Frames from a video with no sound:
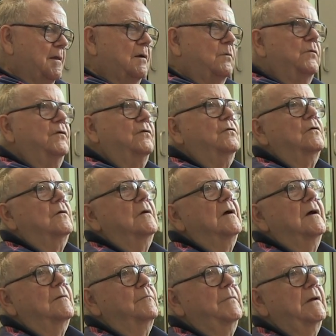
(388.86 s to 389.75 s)
that we should
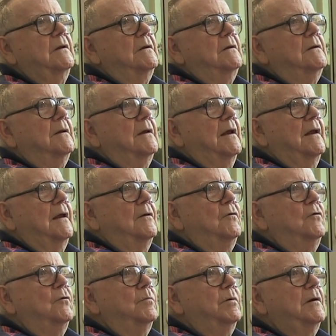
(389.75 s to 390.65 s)
not build a
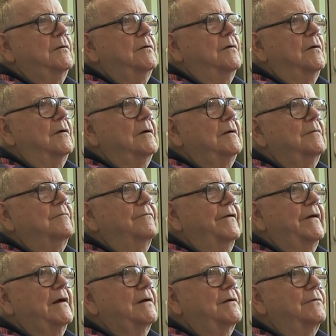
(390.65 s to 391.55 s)
new plutonium
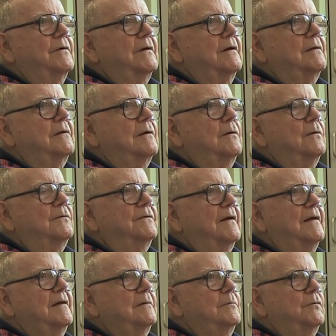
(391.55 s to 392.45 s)
factory at the
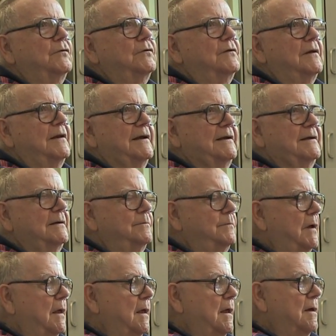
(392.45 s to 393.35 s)
Los Alamos
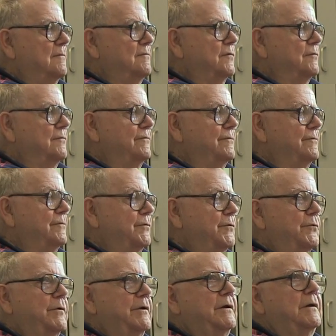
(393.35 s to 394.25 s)
lab for
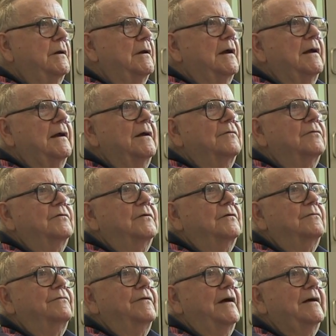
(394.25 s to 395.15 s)
$3.5
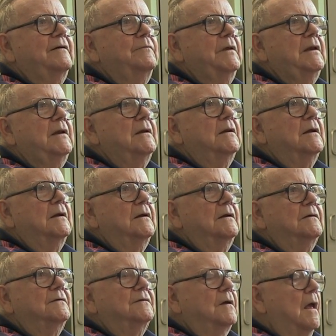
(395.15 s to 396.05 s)
to $5 billion.
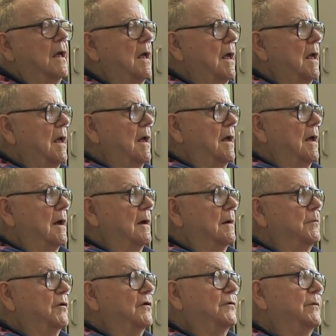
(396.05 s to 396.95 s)

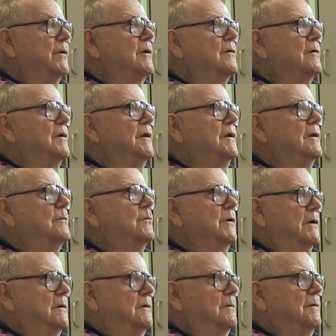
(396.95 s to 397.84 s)
Because we don't need,
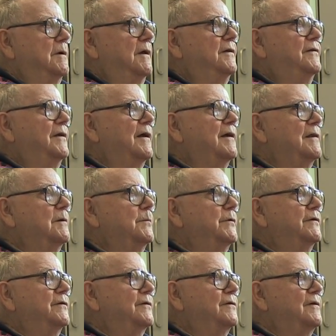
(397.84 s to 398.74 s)
well, he's taken the
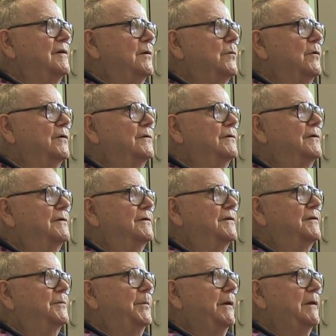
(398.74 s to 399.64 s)
position he wants to
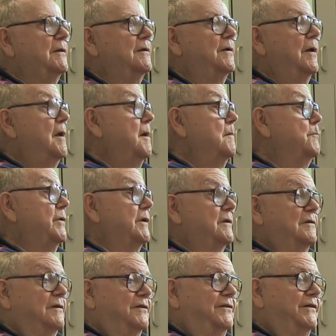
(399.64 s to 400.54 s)
suspend.
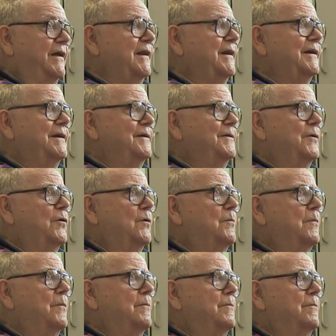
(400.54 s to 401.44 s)
But the Senate
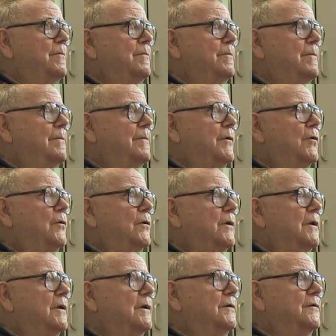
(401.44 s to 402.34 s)
on
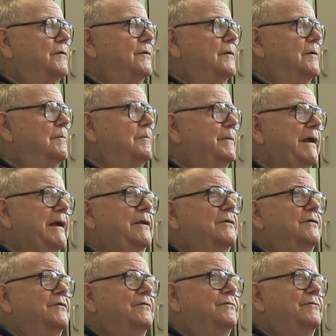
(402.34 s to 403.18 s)
May the